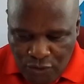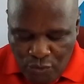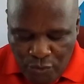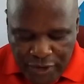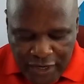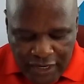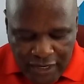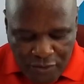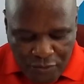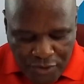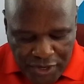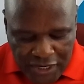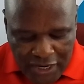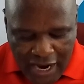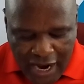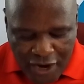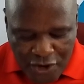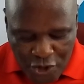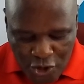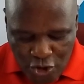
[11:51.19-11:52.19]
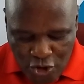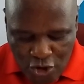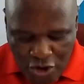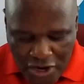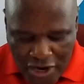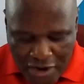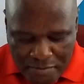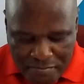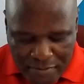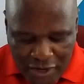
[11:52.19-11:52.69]
we are no
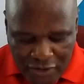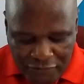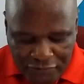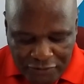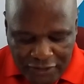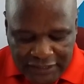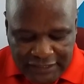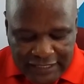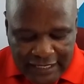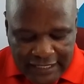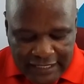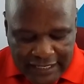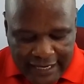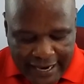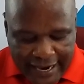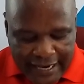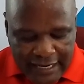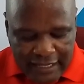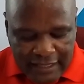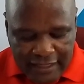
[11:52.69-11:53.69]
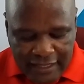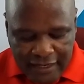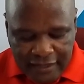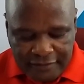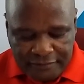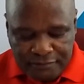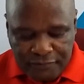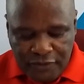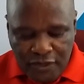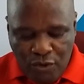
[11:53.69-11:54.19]
longer manufacturing
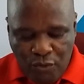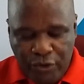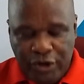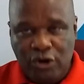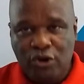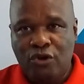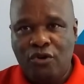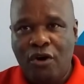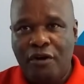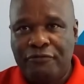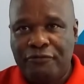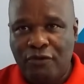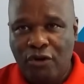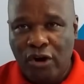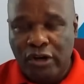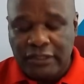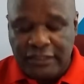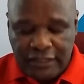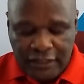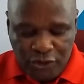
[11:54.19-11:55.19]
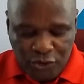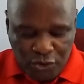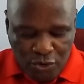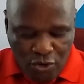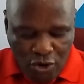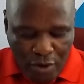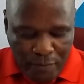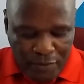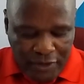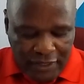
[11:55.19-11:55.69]
anything. We look, of course, into
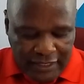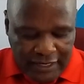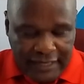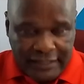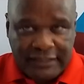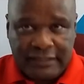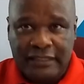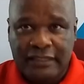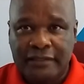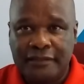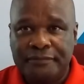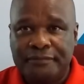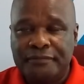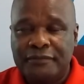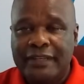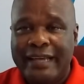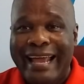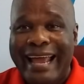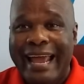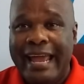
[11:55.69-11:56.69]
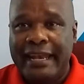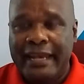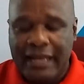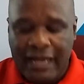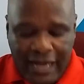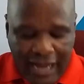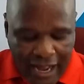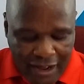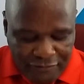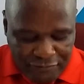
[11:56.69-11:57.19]
communication and the
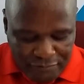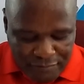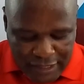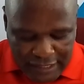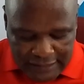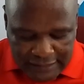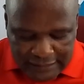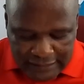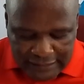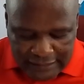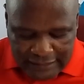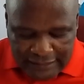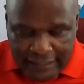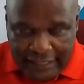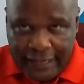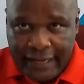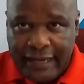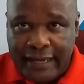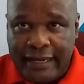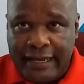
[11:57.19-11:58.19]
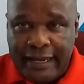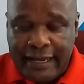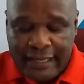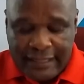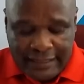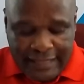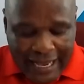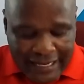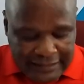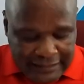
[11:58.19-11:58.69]
government.
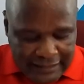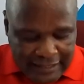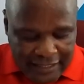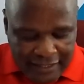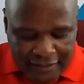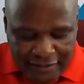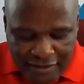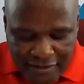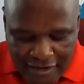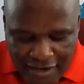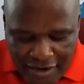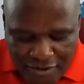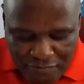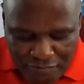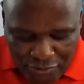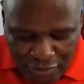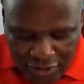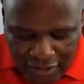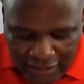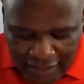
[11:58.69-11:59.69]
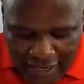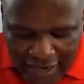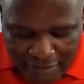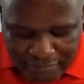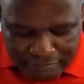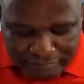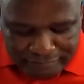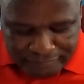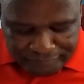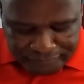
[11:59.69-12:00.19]
That's the
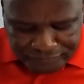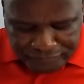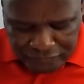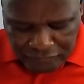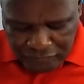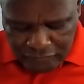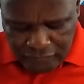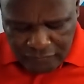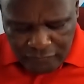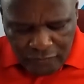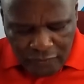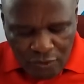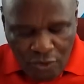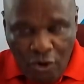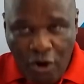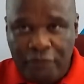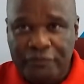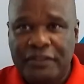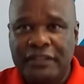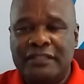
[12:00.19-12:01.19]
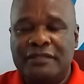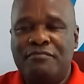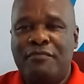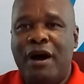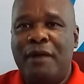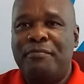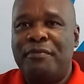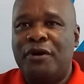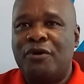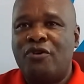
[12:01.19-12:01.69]
program of the
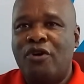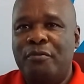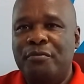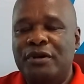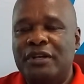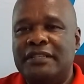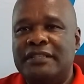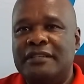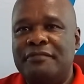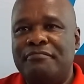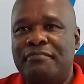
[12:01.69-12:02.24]
Zimbabwe Communist